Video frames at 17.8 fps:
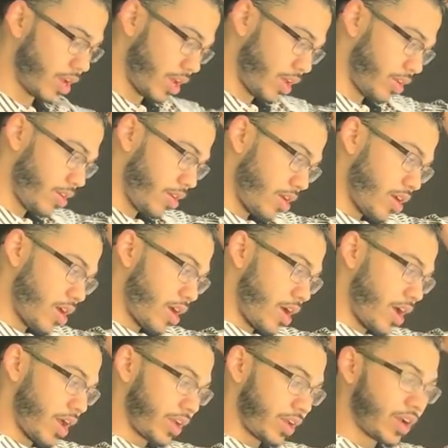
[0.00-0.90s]
I,
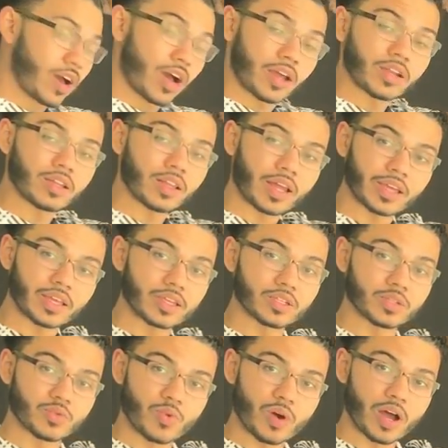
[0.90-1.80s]
I kind of like
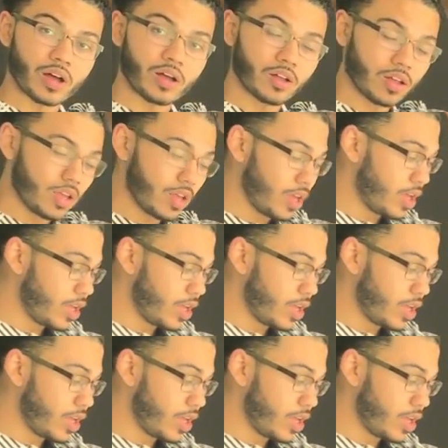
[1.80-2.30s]
as well,